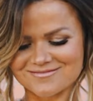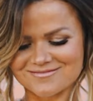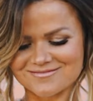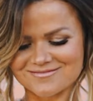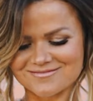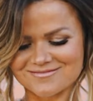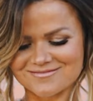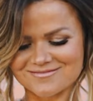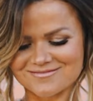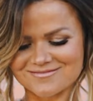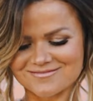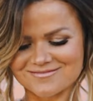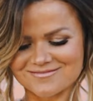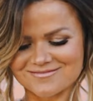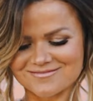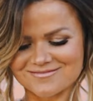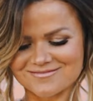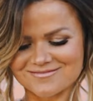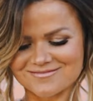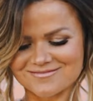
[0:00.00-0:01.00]

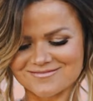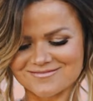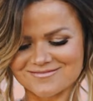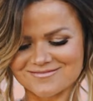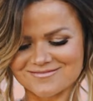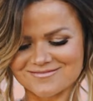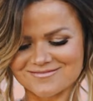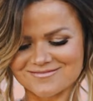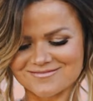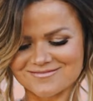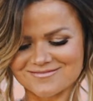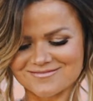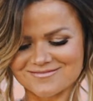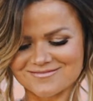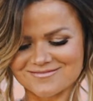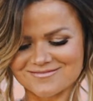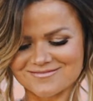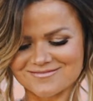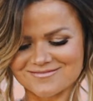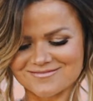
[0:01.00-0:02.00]

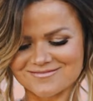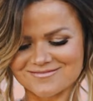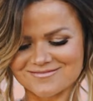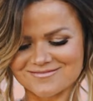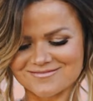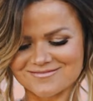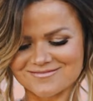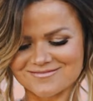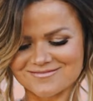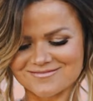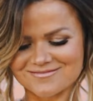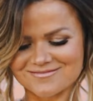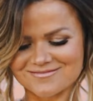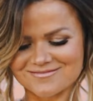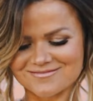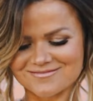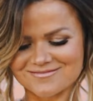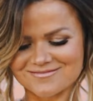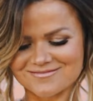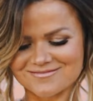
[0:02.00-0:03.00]

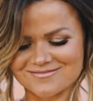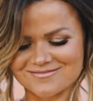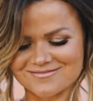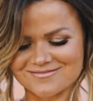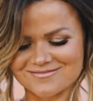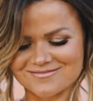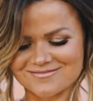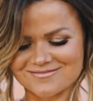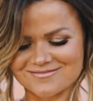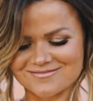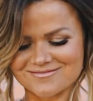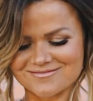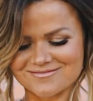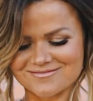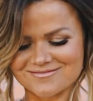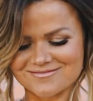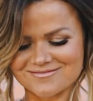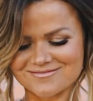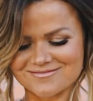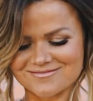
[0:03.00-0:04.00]

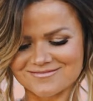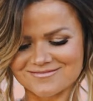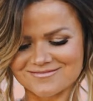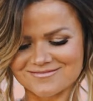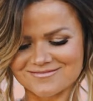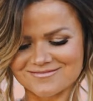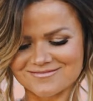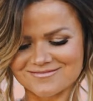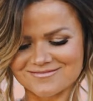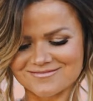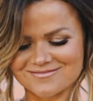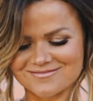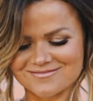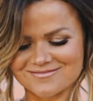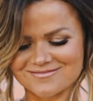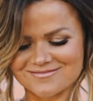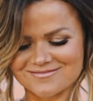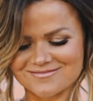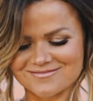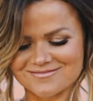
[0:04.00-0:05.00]

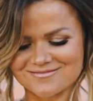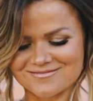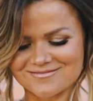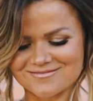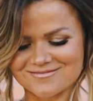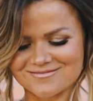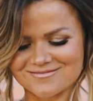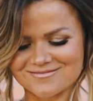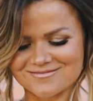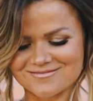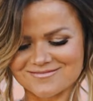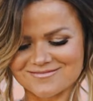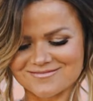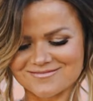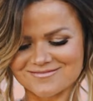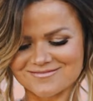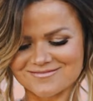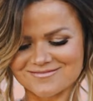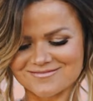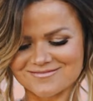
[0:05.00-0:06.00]

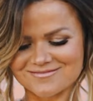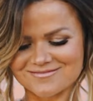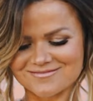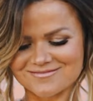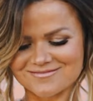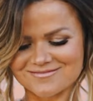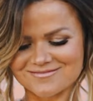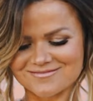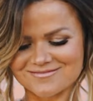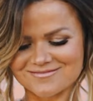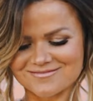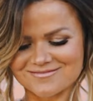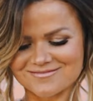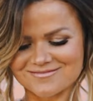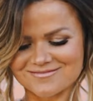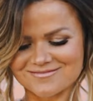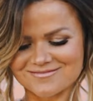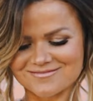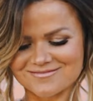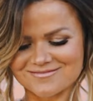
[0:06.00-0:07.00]

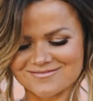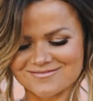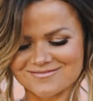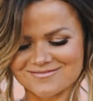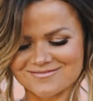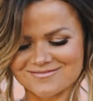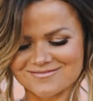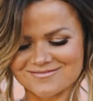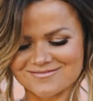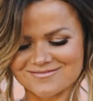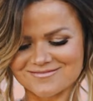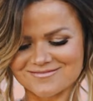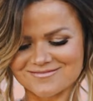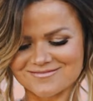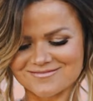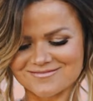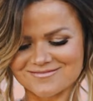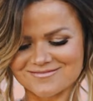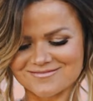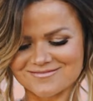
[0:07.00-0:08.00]
[no speech]